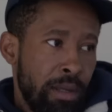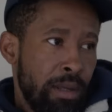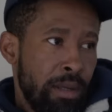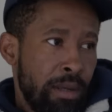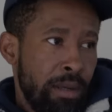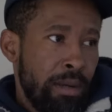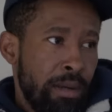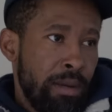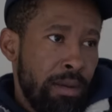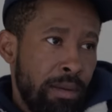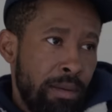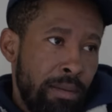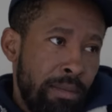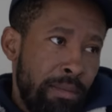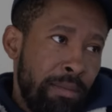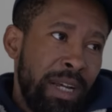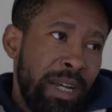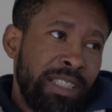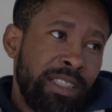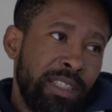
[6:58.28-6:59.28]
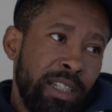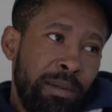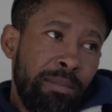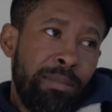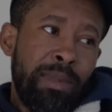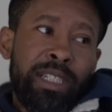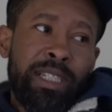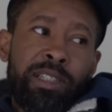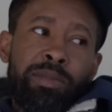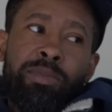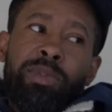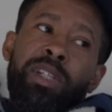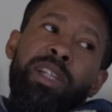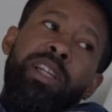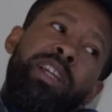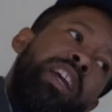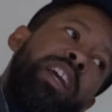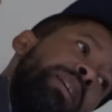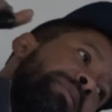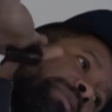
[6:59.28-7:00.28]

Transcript: top quality Cane Corso